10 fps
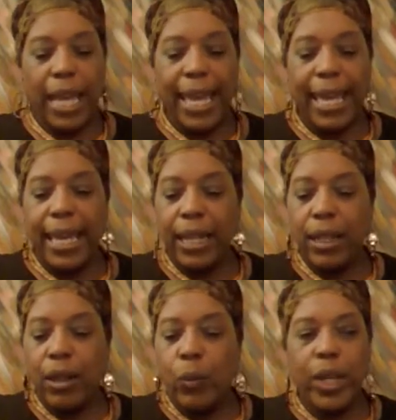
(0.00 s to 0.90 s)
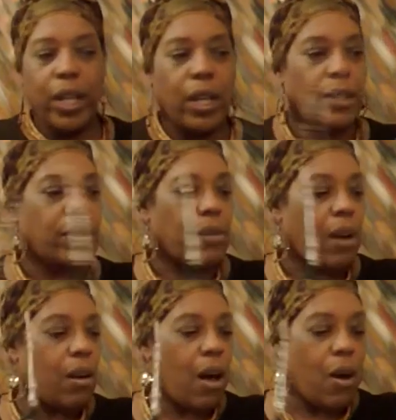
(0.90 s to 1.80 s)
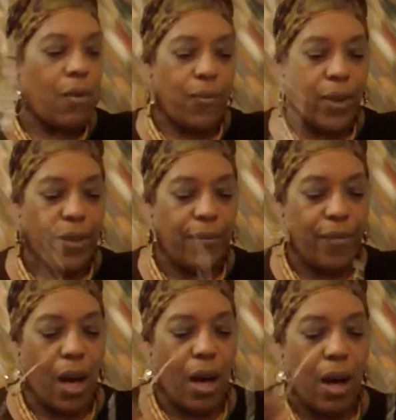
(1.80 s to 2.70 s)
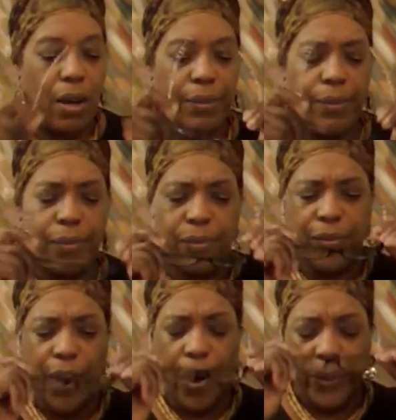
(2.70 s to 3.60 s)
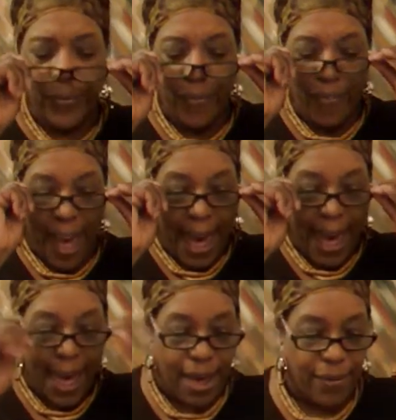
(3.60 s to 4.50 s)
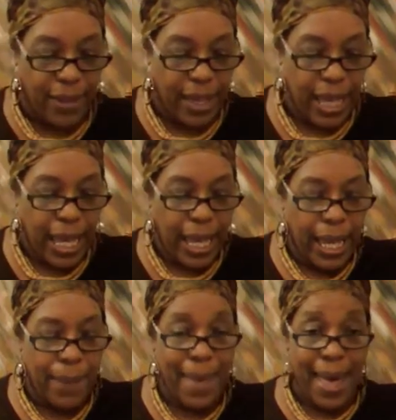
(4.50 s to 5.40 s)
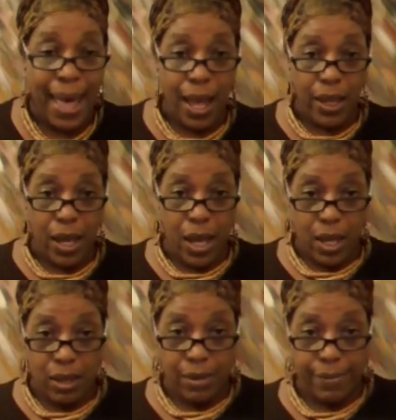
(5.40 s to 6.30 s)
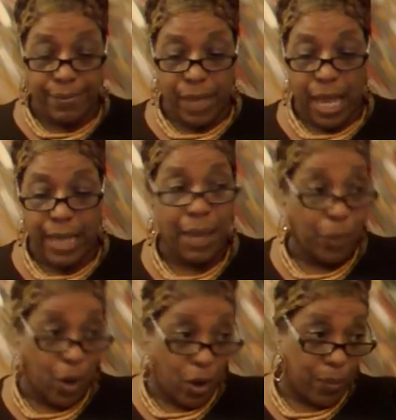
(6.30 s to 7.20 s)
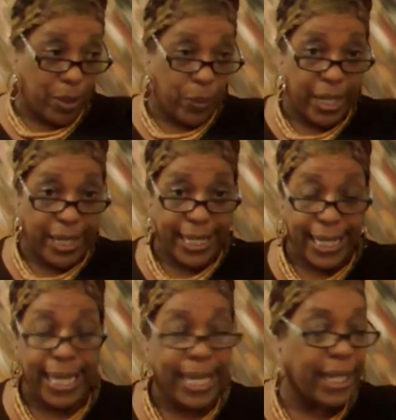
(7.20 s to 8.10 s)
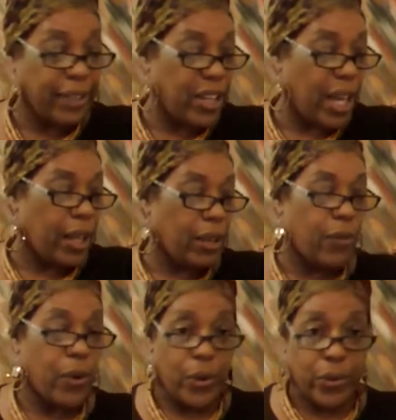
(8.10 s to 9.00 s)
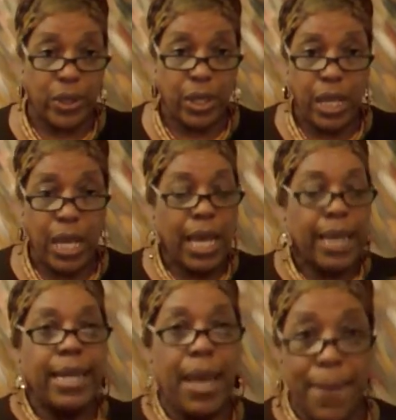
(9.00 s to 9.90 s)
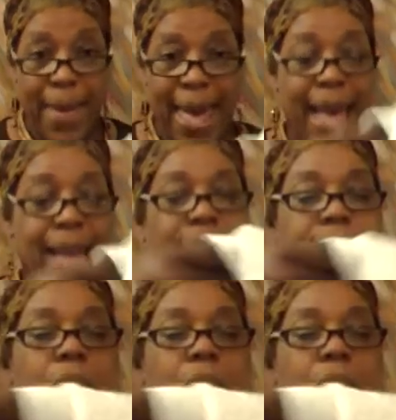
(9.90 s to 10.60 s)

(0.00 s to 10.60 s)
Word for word: and we're going to start off with uh, verse 5. And my, uh, and I'm going to be reading the King James Version. Now, mine